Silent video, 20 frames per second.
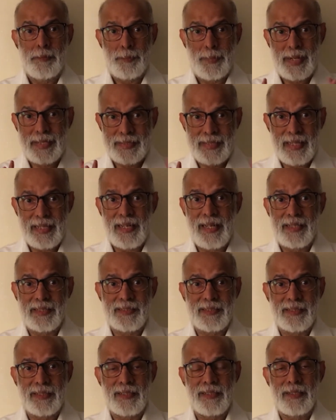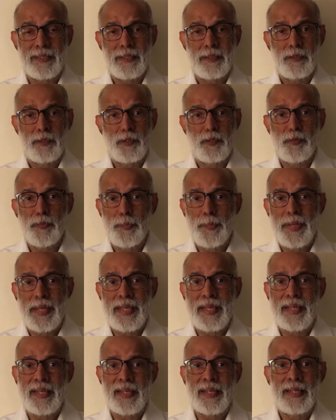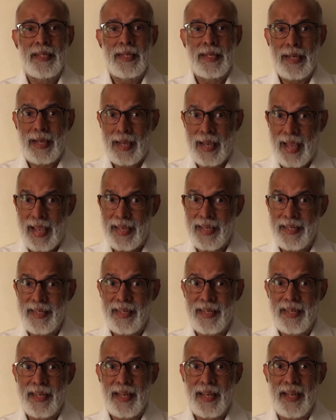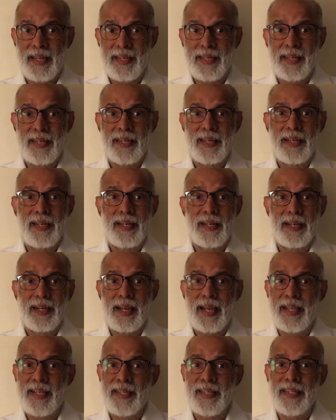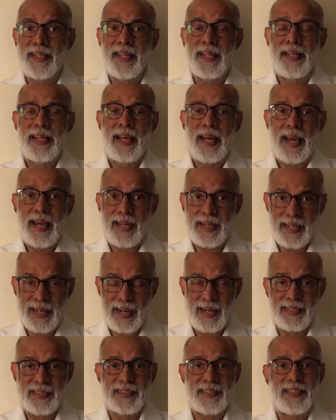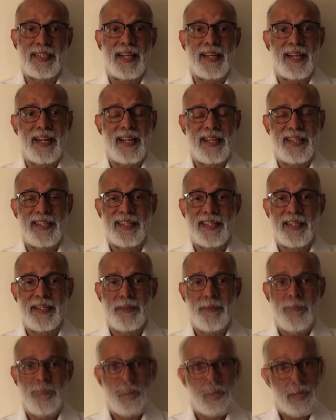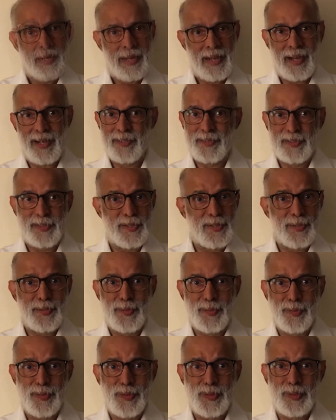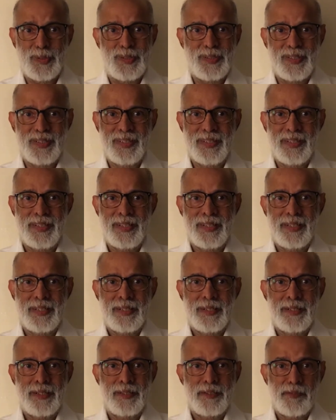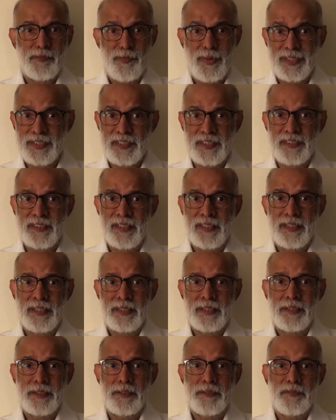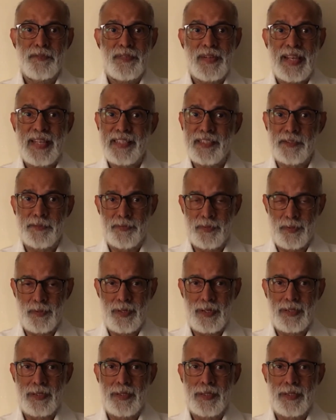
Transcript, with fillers: but the lesson of being kind and kind and considerate. Augustine too was faithful